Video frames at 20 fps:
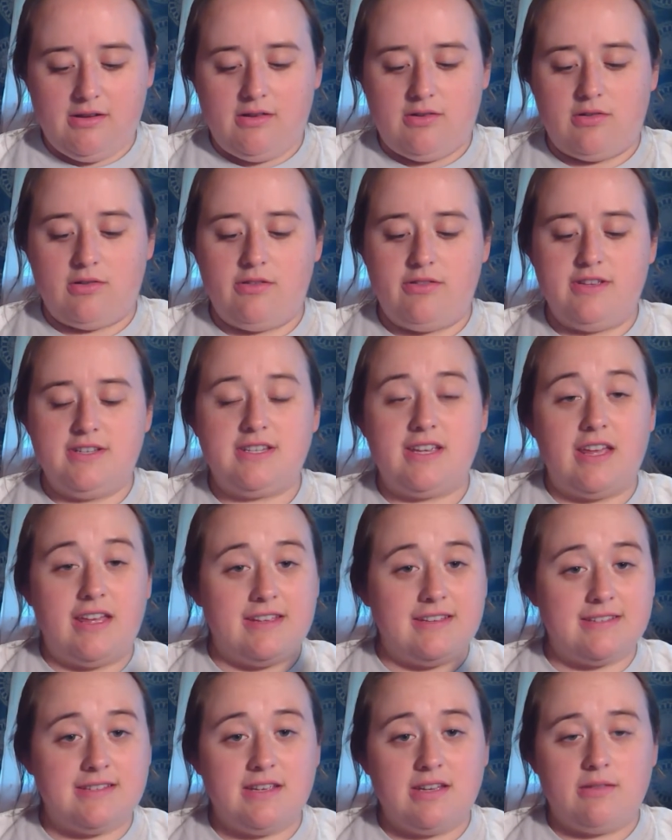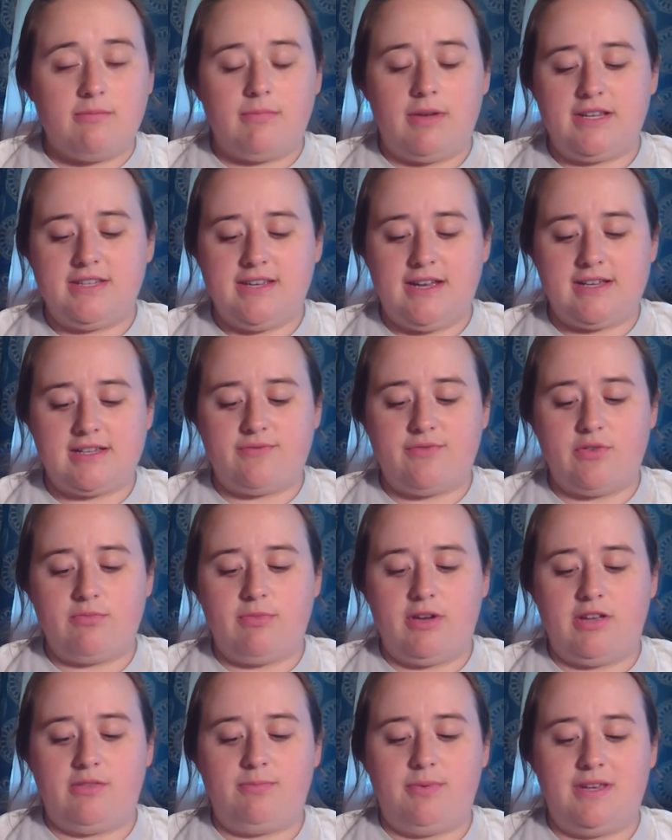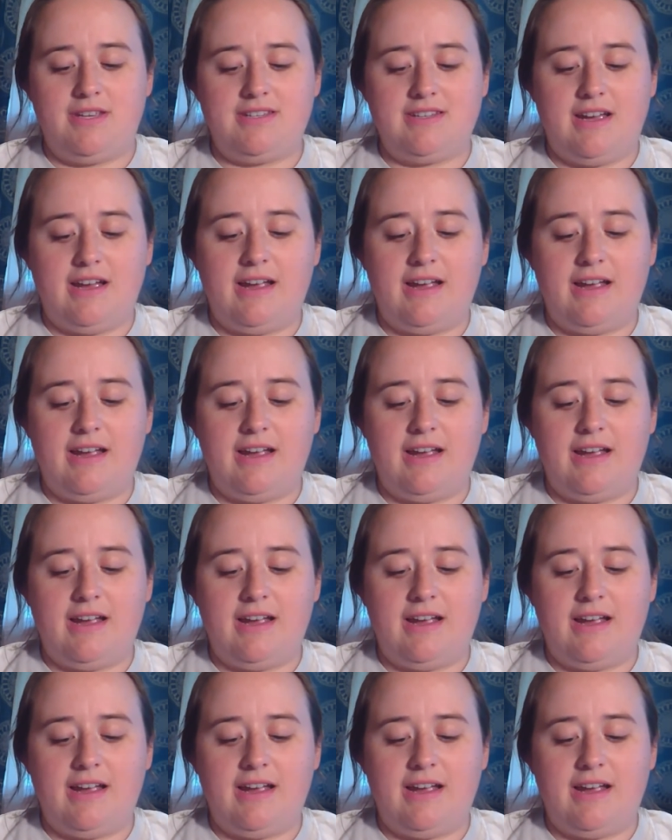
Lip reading: or in this case, my saxophone mouthpiece,